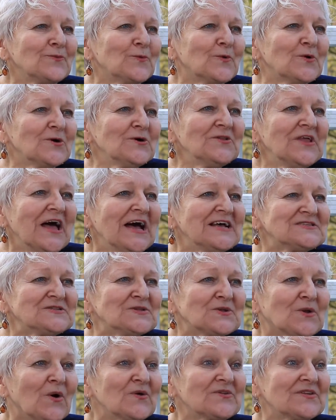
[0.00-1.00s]
world
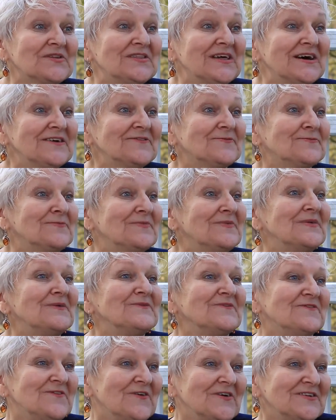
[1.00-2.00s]
hasn't got enough
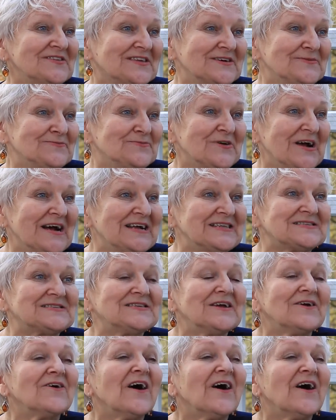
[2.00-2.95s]
vodka brands. They're